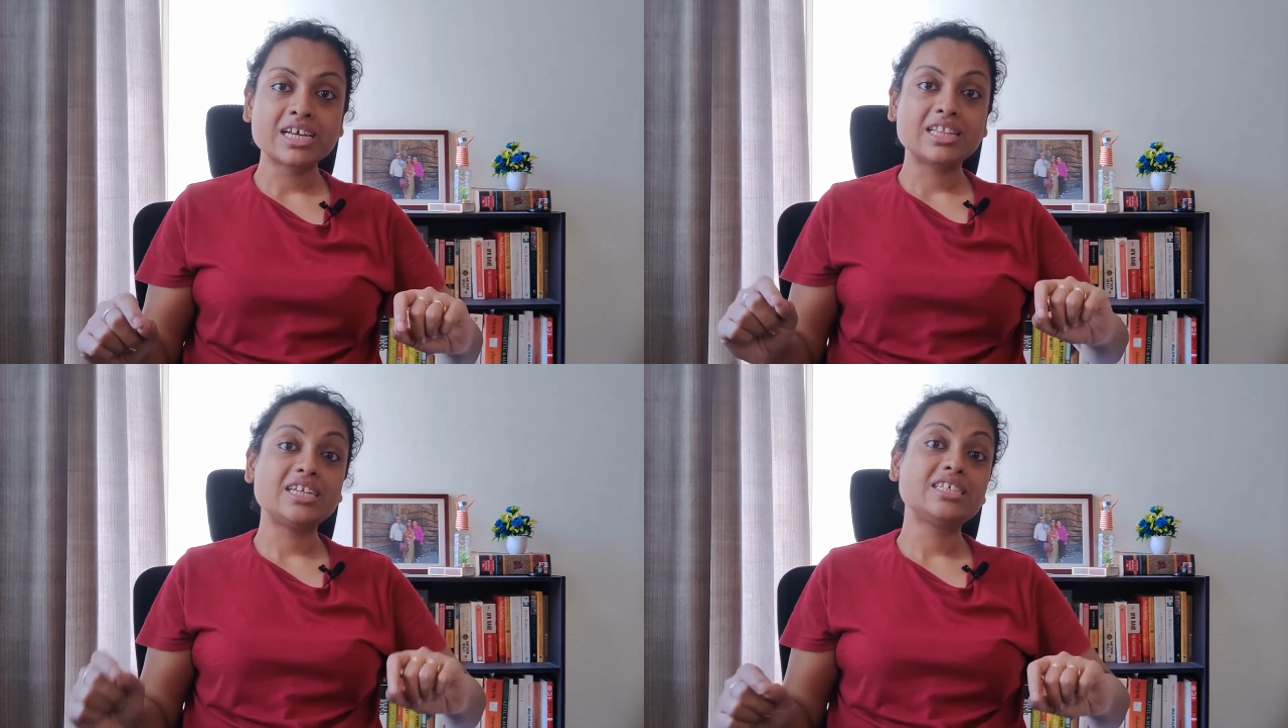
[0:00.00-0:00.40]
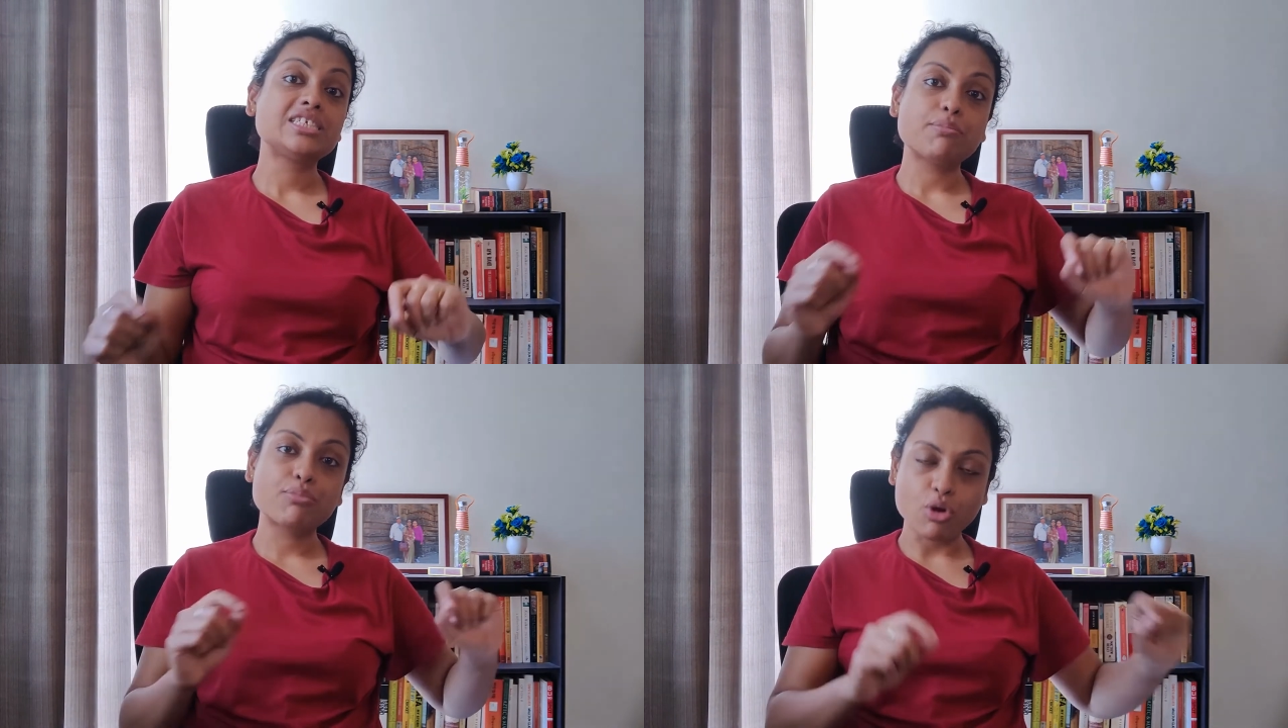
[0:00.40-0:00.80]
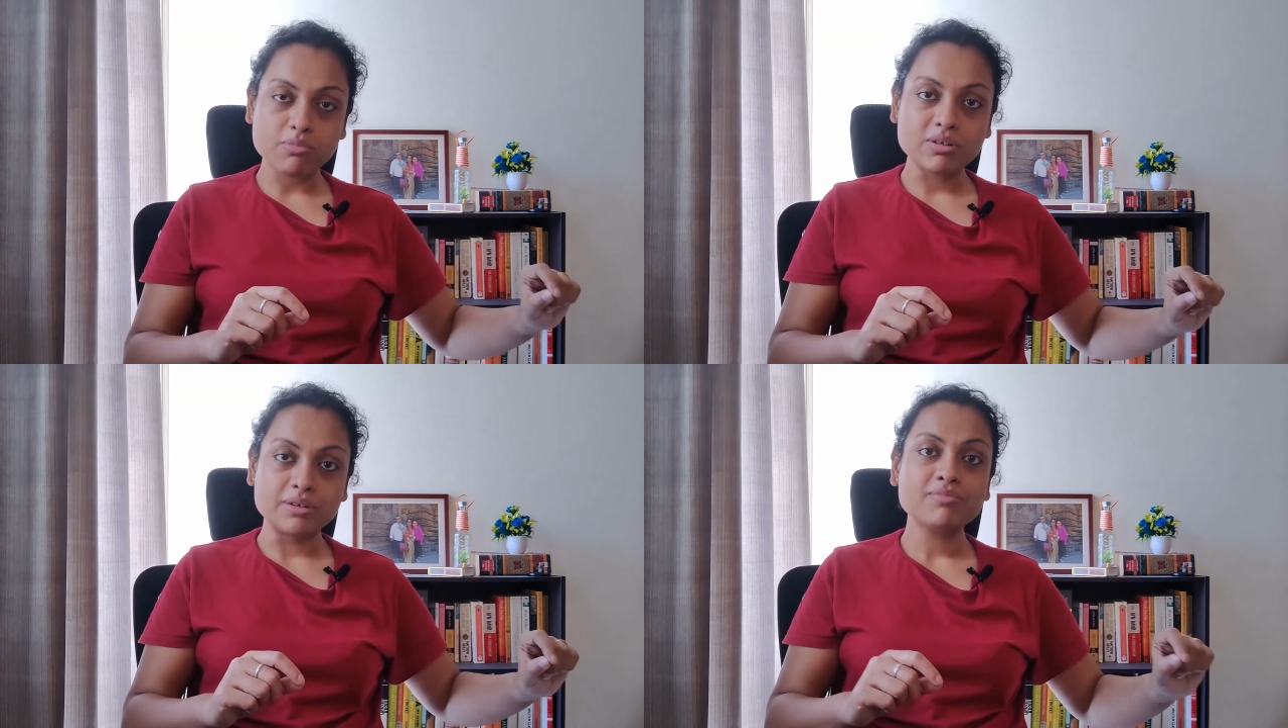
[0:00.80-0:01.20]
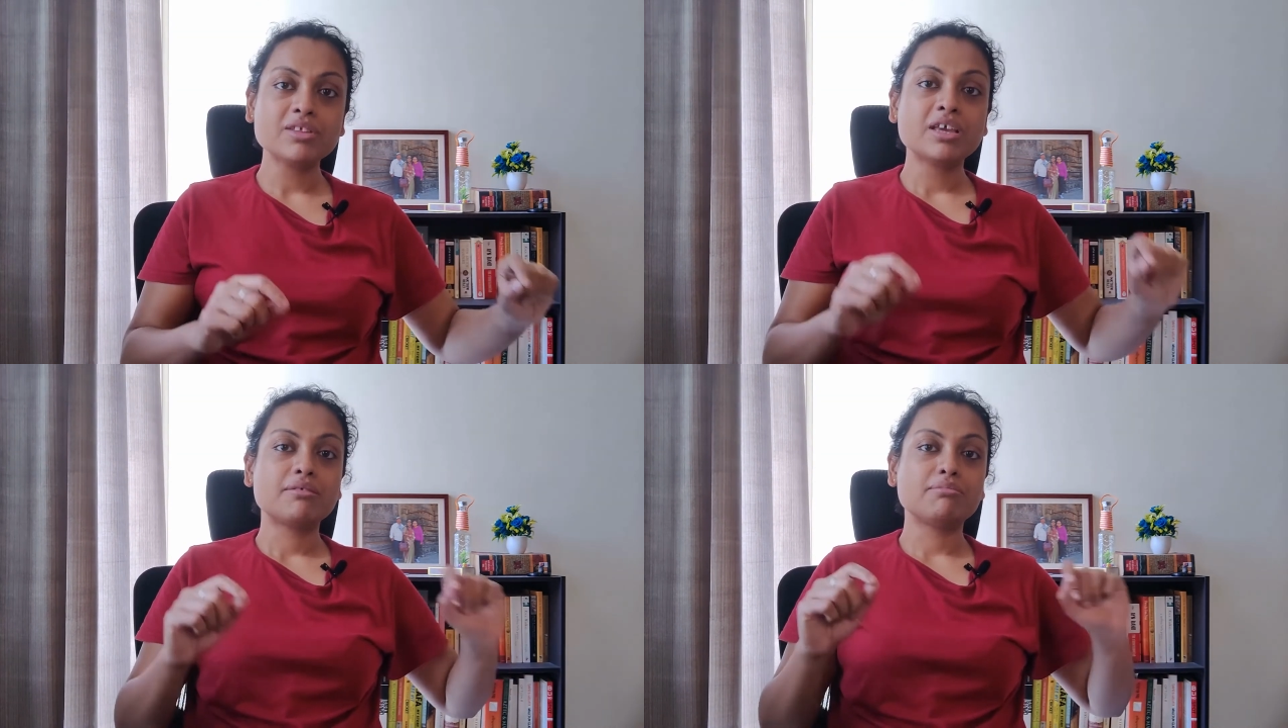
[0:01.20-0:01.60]
then it's a problem,
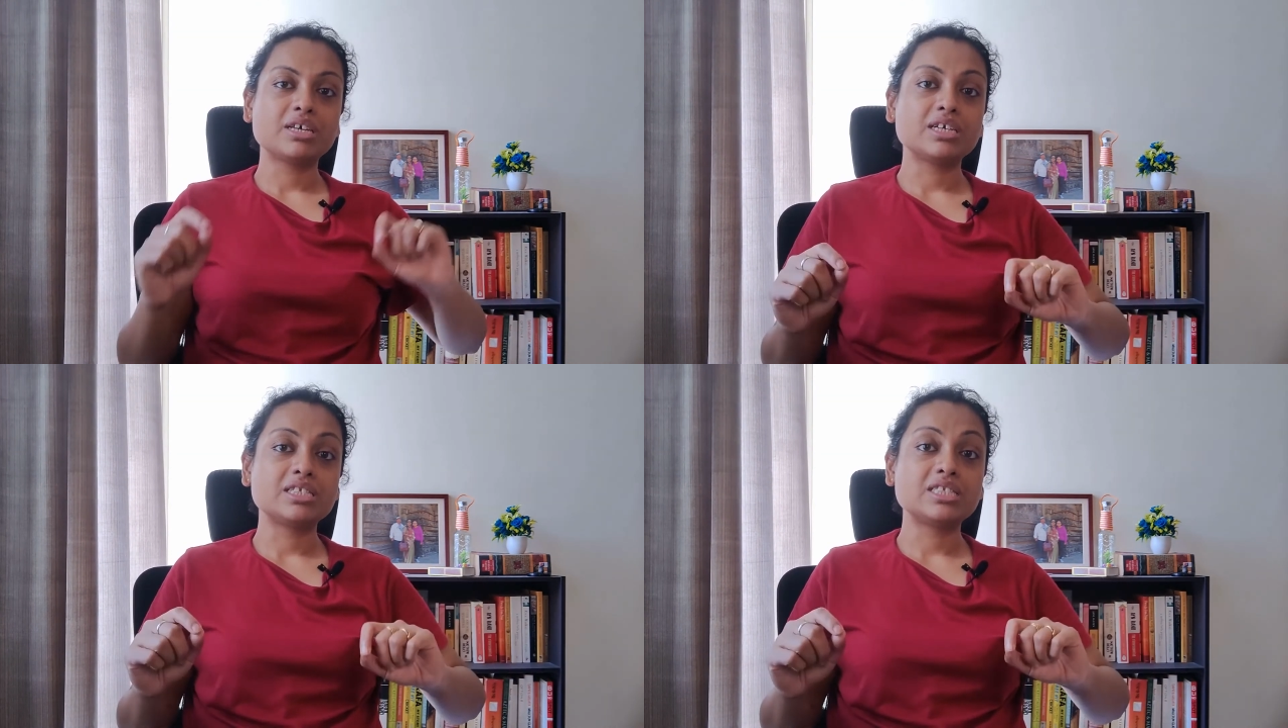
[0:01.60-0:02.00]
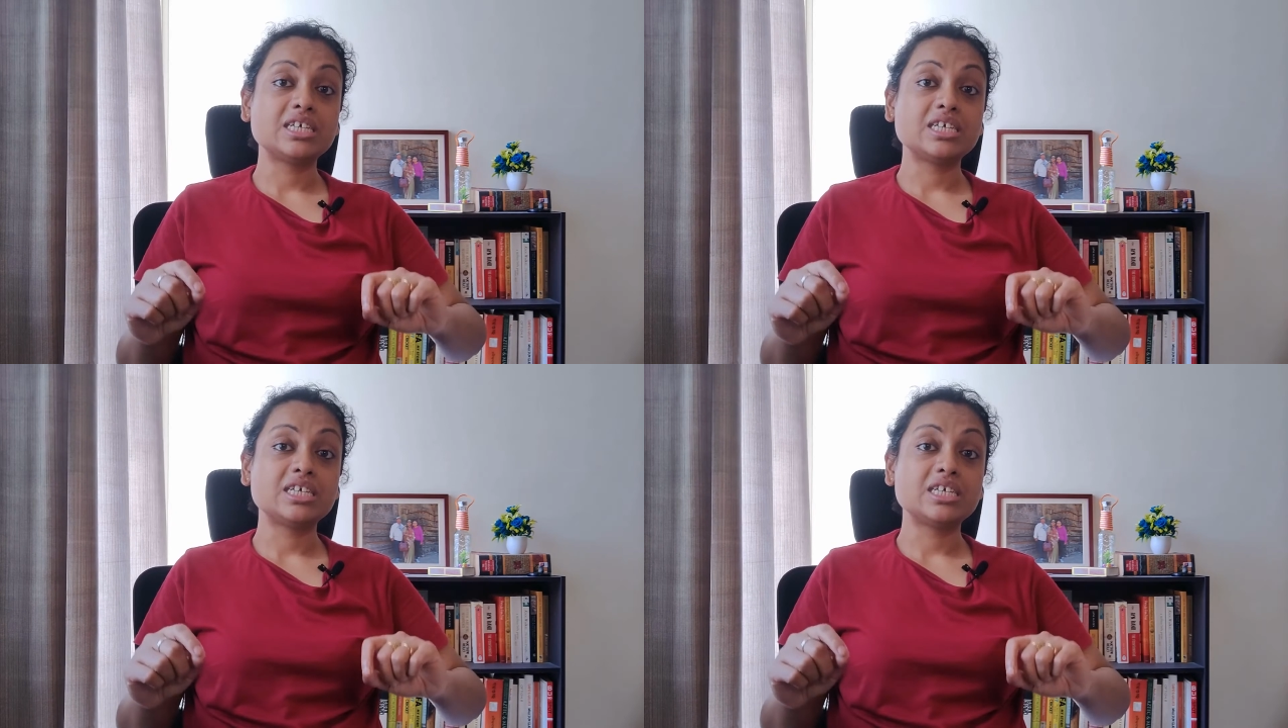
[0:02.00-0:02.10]
because